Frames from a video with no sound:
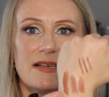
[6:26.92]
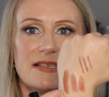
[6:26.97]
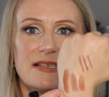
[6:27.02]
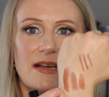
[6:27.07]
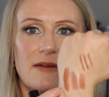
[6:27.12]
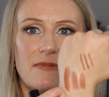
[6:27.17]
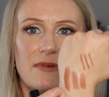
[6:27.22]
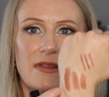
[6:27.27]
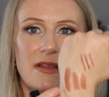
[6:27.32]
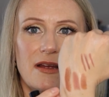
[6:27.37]

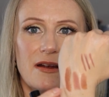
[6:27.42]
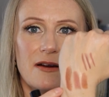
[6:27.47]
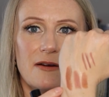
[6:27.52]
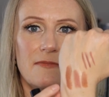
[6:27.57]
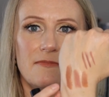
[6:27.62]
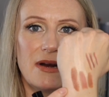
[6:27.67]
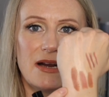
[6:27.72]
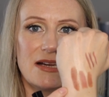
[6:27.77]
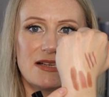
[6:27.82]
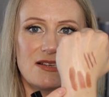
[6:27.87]
something there.
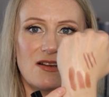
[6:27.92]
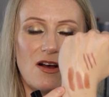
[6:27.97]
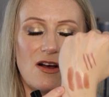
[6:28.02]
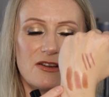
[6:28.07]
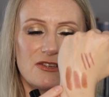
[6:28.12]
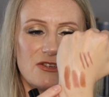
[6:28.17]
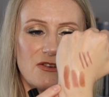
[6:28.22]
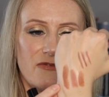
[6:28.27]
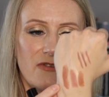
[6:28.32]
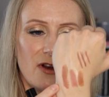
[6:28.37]
But it's
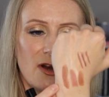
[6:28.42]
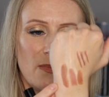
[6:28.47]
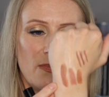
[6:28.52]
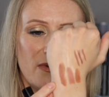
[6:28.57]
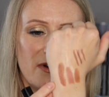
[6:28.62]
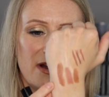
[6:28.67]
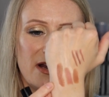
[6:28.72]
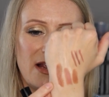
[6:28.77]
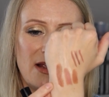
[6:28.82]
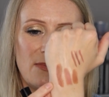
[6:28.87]
also very
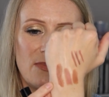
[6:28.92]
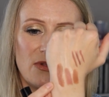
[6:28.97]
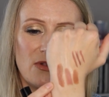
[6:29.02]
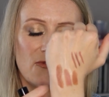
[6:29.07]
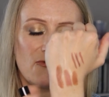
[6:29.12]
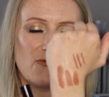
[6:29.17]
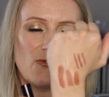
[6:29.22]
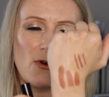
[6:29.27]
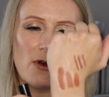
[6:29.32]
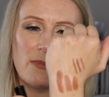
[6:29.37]
pretty, but the
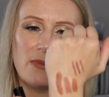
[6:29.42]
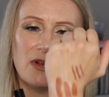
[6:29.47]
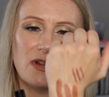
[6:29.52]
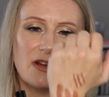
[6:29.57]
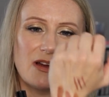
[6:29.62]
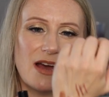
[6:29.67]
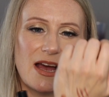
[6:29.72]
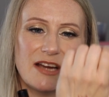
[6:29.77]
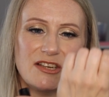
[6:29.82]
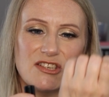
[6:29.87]

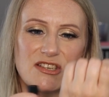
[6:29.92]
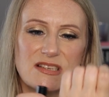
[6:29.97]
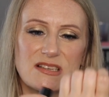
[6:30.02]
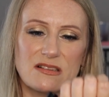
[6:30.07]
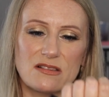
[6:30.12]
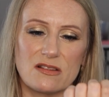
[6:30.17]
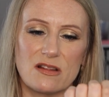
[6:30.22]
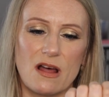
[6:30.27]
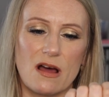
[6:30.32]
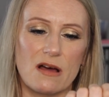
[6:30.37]
formula, I
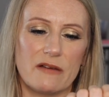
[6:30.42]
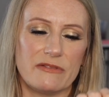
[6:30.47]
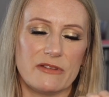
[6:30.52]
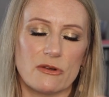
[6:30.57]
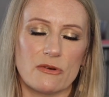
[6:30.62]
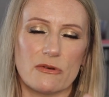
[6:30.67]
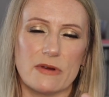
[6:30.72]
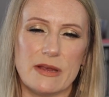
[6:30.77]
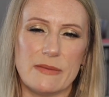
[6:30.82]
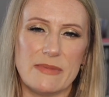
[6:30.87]
just love the
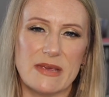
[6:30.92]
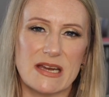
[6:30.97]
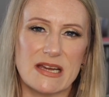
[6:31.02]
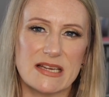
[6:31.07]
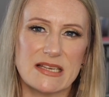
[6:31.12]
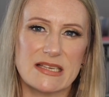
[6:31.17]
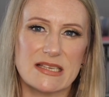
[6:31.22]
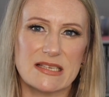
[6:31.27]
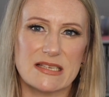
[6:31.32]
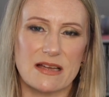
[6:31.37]

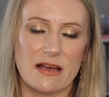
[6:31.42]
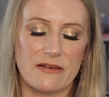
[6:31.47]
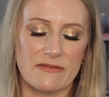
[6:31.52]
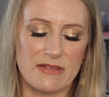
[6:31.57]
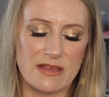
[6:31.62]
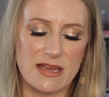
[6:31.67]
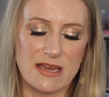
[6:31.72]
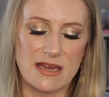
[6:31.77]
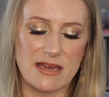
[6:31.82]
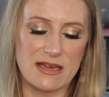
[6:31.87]
creaminess of
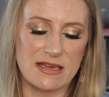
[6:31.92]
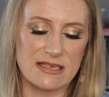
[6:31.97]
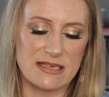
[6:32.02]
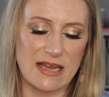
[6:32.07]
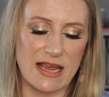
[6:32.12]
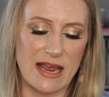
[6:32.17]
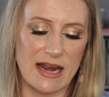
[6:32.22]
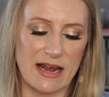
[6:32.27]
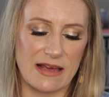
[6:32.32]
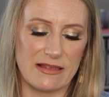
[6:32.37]
these,
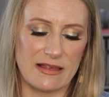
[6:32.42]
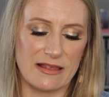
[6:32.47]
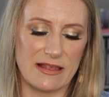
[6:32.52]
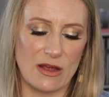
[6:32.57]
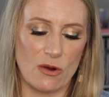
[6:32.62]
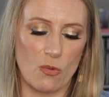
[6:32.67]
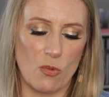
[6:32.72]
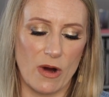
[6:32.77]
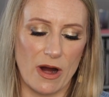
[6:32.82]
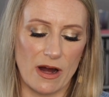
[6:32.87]
and I think
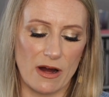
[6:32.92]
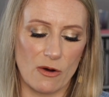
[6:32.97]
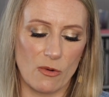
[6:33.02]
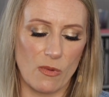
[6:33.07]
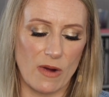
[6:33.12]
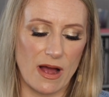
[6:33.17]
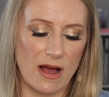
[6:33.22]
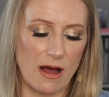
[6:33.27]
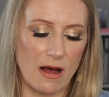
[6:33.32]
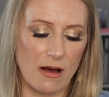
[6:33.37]
they wear
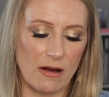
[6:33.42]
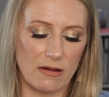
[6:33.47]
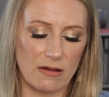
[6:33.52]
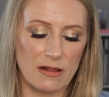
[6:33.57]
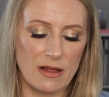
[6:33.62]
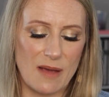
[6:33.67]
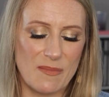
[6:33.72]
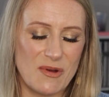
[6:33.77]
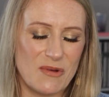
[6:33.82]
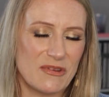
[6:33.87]
well.
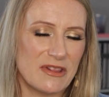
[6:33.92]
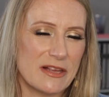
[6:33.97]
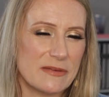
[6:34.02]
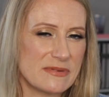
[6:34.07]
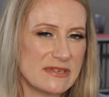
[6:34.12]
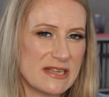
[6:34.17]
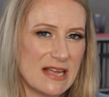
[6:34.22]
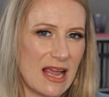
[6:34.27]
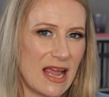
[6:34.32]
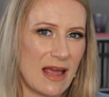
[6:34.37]
I mean, with
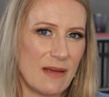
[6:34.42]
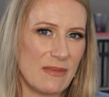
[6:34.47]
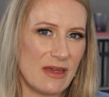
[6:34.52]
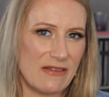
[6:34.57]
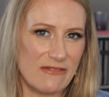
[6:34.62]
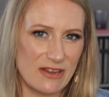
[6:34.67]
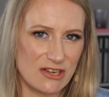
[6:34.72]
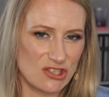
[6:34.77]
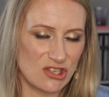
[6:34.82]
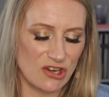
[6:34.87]
lipstick, I mean,
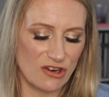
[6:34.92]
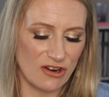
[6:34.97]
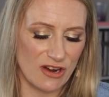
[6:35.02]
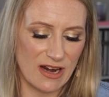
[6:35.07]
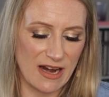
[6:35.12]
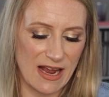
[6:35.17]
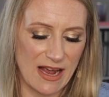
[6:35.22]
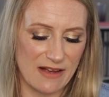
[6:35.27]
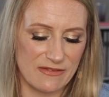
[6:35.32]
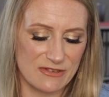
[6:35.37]
eventually you're
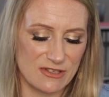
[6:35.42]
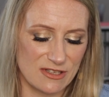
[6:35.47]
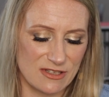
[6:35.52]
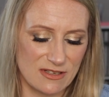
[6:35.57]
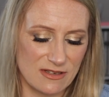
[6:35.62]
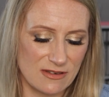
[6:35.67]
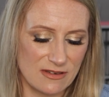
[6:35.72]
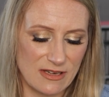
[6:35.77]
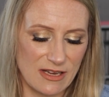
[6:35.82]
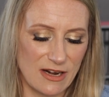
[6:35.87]
gonna have
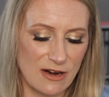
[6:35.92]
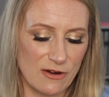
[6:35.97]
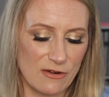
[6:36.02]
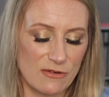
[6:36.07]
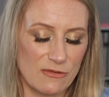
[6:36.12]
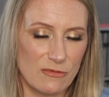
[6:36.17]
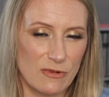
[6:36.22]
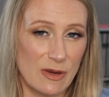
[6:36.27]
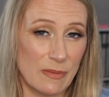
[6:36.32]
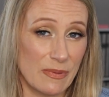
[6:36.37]
to, you know,
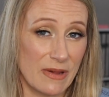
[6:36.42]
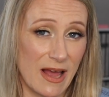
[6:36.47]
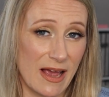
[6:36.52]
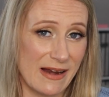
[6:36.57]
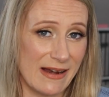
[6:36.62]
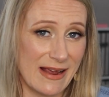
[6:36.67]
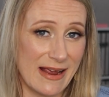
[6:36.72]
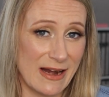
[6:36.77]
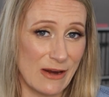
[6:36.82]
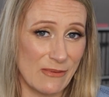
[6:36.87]

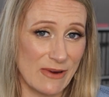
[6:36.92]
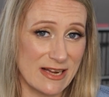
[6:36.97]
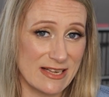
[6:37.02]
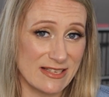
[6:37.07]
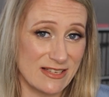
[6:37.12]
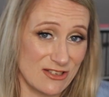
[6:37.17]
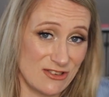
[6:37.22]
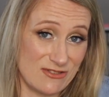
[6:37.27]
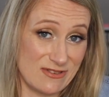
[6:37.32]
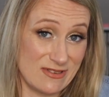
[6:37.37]
reapply it
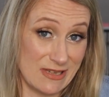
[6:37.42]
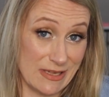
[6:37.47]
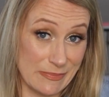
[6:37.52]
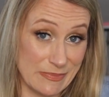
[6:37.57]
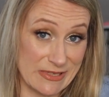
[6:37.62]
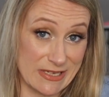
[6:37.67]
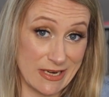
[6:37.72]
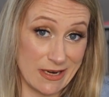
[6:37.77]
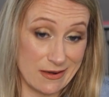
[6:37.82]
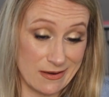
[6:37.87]
anyways, it's
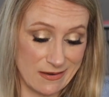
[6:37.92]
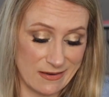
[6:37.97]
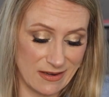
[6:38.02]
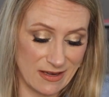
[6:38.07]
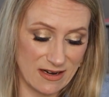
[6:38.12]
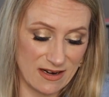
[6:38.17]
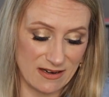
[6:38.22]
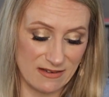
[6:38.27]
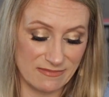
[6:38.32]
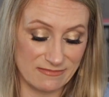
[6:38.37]
lipstick, you know?